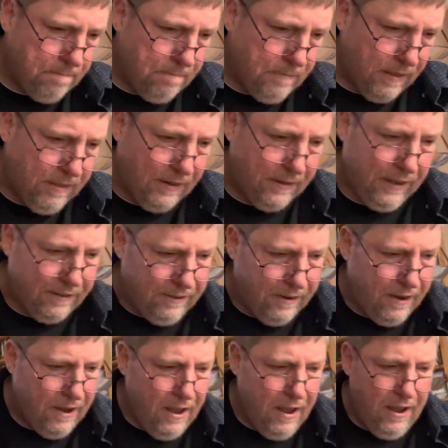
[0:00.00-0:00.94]
think that's
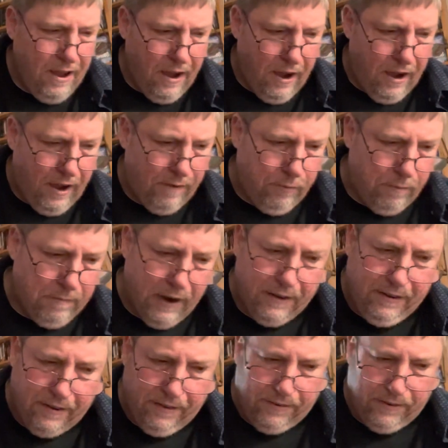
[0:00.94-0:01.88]
it, from
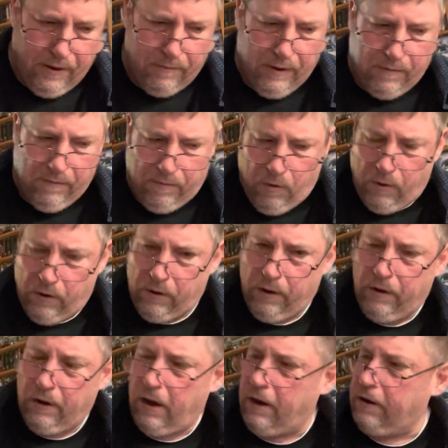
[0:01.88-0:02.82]

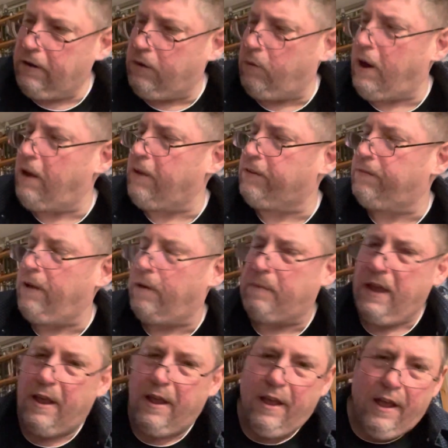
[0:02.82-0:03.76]
1974, Grau's film.
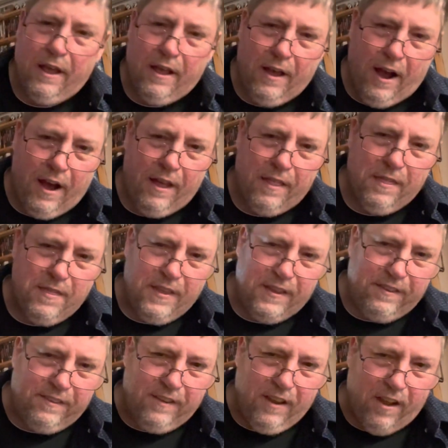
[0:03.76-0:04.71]

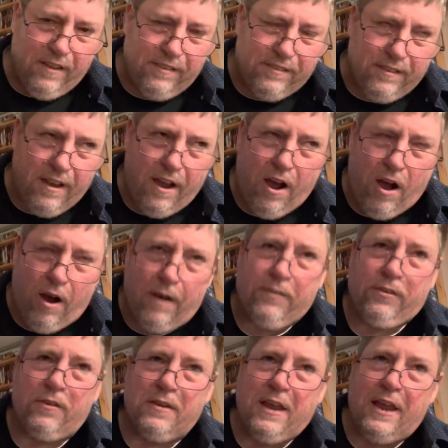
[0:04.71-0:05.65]
This does
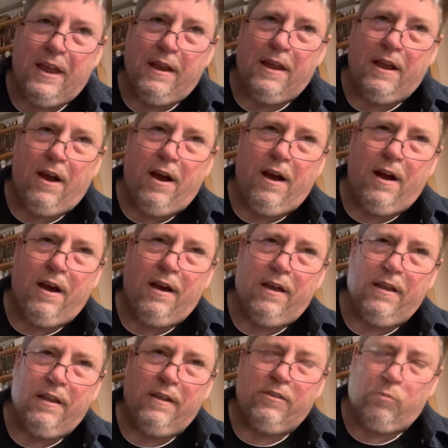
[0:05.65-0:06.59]
also get,
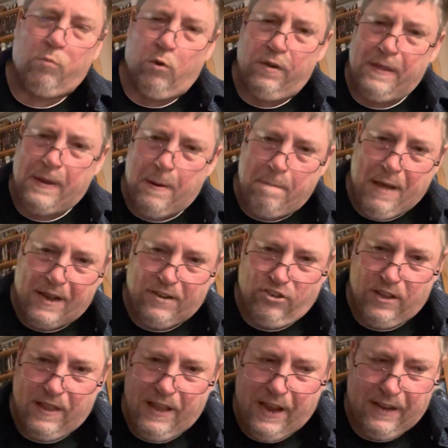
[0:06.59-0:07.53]
it's worthy to
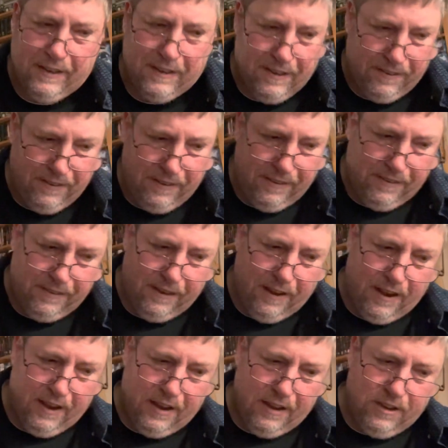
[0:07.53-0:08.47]
mention that this is
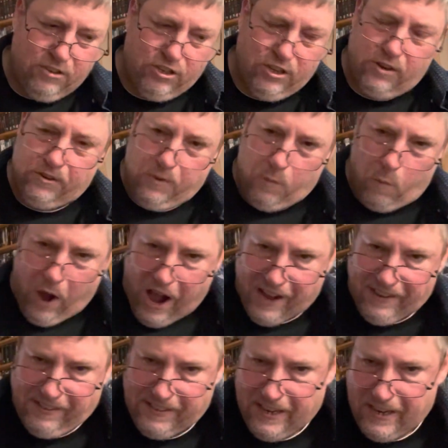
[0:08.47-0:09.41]
Gino De
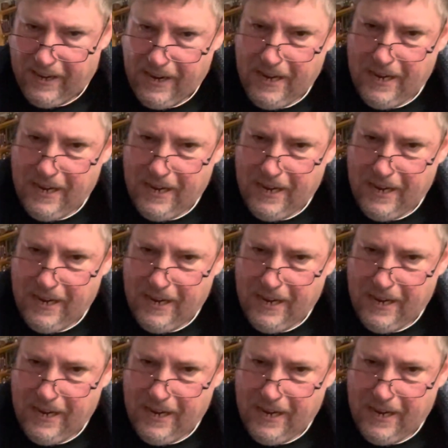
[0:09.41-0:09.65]
Rossi